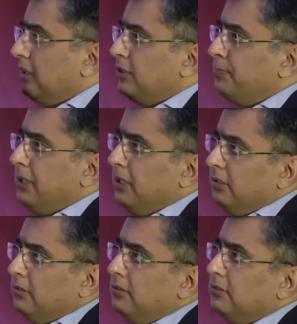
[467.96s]
And there's
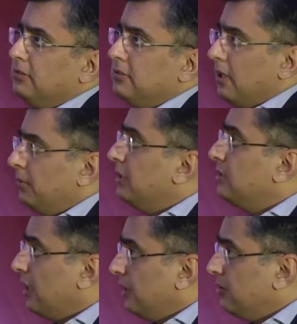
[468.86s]
been some
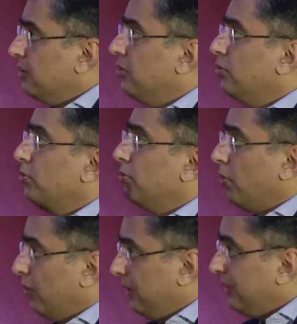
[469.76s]
insights into
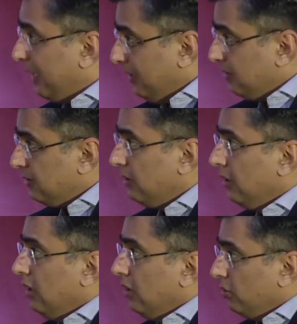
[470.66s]
what it takes
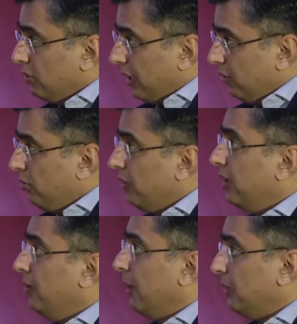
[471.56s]
to get to
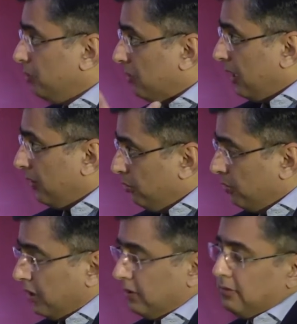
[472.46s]
critical mass, to get to
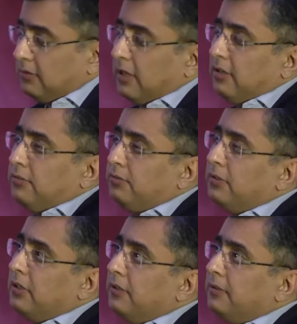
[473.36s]
that kind of